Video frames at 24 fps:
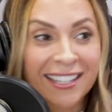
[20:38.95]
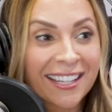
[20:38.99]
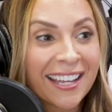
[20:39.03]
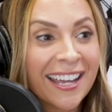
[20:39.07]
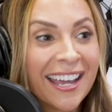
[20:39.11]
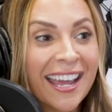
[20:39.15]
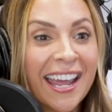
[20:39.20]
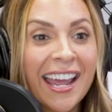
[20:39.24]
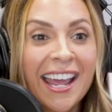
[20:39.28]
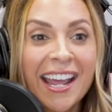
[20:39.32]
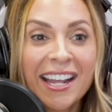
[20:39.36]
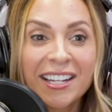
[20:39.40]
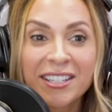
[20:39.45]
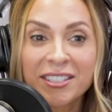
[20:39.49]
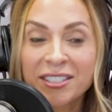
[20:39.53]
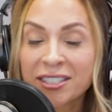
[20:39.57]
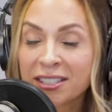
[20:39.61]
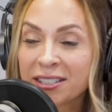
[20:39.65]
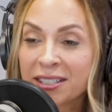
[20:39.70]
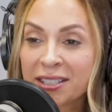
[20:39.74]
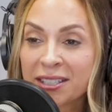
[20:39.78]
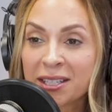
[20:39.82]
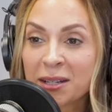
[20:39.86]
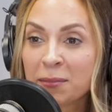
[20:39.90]
Like,
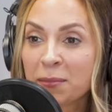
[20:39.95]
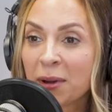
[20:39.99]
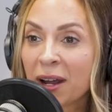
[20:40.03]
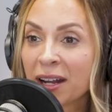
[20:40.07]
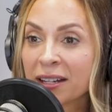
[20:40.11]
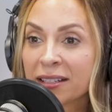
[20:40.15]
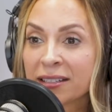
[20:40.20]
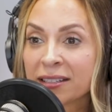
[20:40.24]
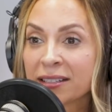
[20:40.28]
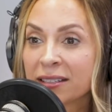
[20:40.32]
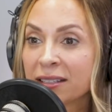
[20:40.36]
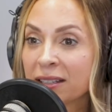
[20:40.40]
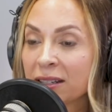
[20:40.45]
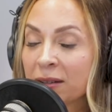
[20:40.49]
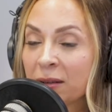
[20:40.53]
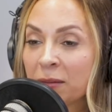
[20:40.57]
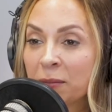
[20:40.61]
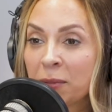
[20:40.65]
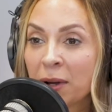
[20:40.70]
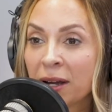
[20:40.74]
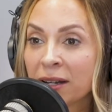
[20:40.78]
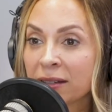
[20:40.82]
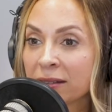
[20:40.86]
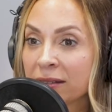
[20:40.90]
just the
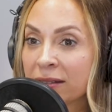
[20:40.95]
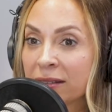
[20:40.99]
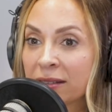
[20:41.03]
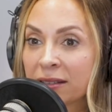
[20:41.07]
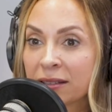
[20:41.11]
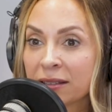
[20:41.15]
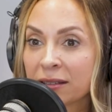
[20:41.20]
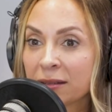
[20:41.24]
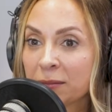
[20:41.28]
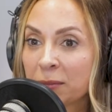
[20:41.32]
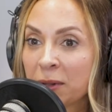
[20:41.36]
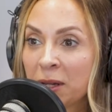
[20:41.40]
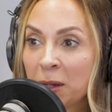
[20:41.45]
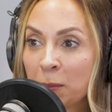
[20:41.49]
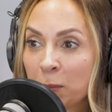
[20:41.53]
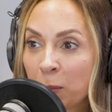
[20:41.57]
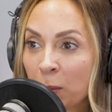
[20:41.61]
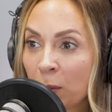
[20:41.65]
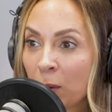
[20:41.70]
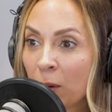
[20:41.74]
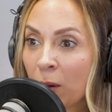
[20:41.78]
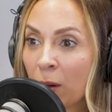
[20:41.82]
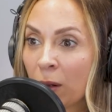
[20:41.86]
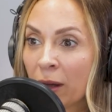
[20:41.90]
best
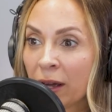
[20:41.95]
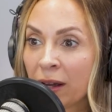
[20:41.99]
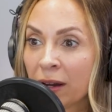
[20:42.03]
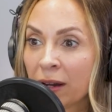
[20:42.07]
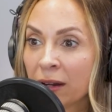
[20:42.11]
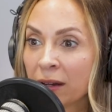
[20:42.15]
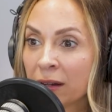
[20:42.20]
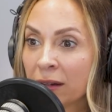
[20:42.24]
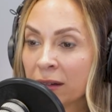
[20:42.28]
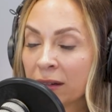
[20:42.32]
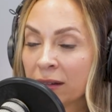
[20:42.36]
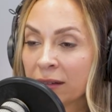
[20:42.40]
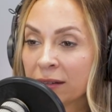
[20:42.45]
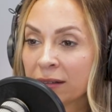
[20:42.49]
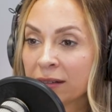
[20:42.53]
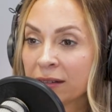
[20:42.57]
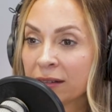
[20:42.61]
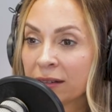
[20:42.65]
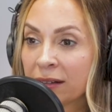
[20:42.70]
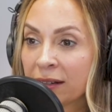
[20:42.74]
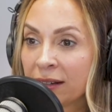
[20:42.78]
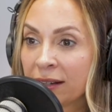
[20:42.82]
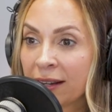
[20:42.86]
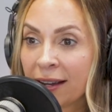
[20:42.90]
people, and
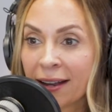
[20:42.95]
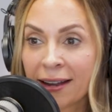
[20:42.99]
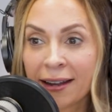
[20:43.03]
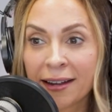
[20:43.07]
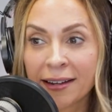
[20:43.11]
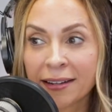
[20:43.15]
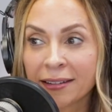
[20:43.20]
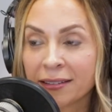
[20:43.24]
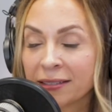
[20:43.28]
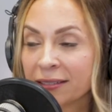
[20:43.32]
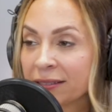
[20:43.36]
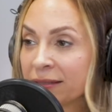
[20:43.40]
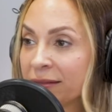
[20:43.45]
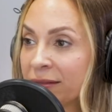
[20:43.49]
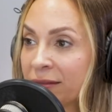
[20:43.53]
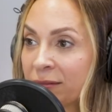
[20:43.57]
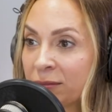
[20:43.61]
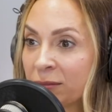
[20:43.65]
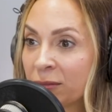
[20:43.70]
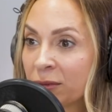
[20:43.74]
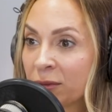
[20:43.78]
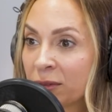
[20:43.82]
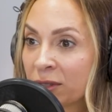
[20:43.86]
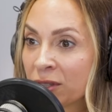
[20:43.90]
yeah,
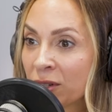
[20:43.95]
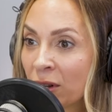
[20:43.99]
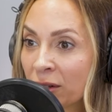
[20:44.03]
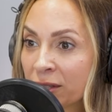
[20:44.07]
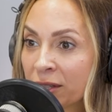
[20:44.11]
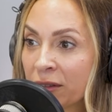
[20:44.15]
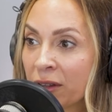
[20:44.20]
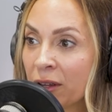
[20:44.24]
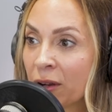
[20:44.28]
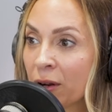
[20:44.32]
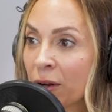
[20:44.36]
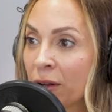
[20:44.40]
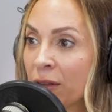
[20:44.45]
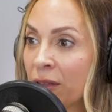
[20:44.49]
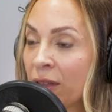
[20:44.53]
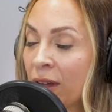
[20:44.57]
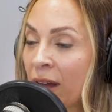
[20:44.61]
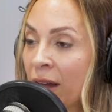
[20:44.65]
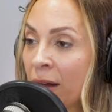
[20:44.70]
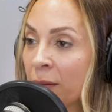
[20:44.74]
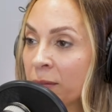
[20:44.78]
salt of the earth.